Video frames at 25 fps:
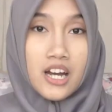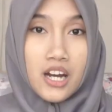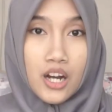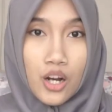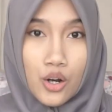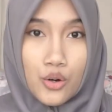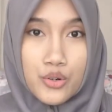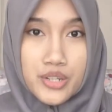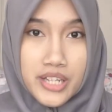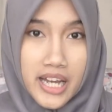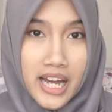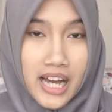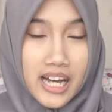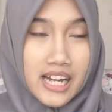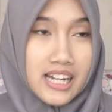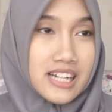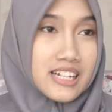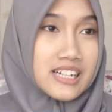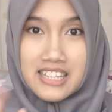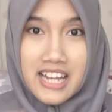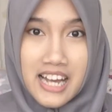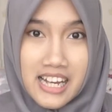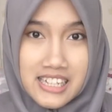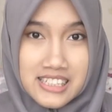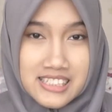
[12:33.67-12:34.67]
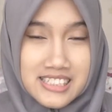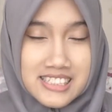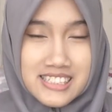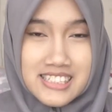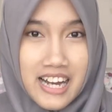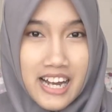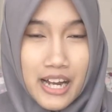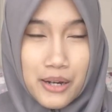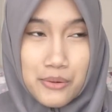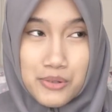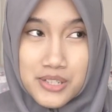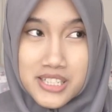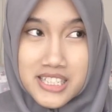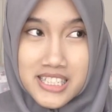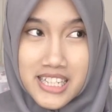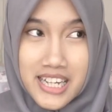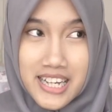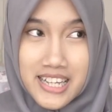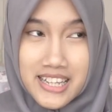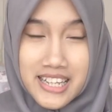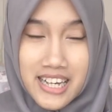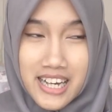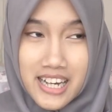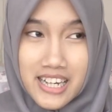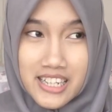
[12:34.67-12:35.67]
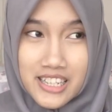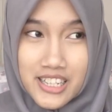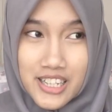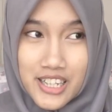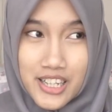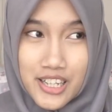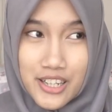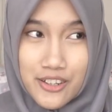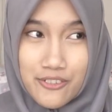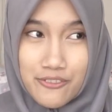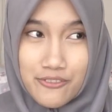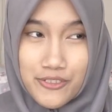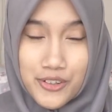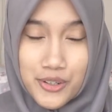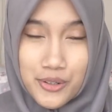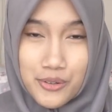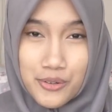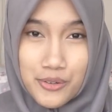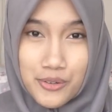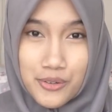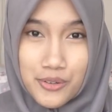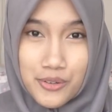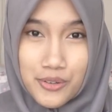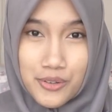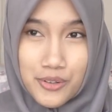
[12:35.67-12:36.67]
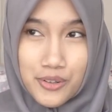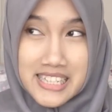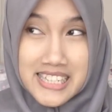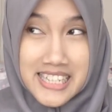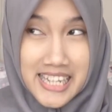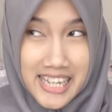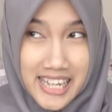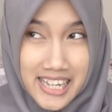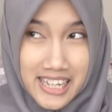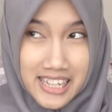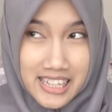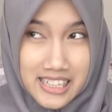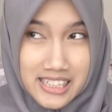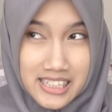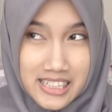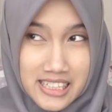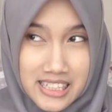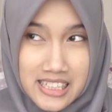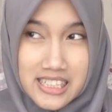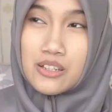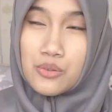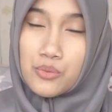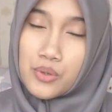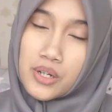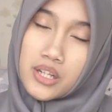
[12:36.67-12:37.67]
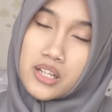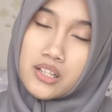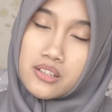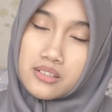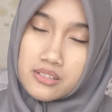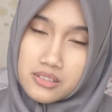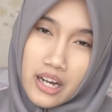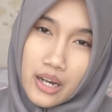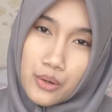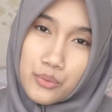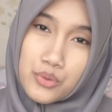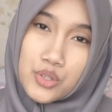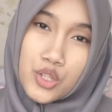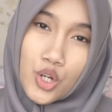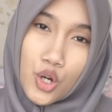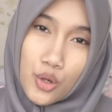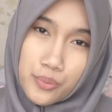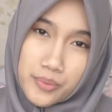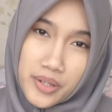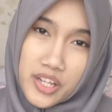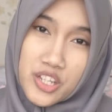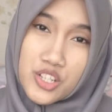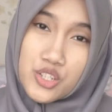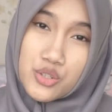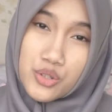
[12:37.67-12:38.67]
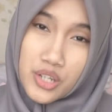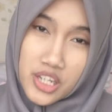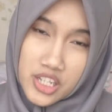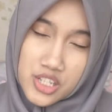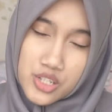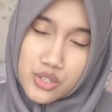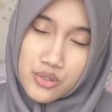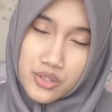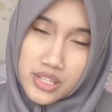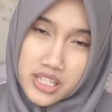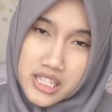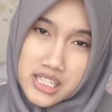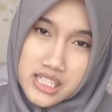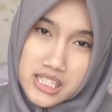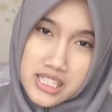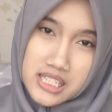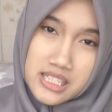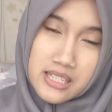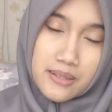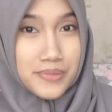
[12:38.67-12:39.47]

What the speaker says: Oh yeah, last, I would say that if you can, I will hope that you can do this.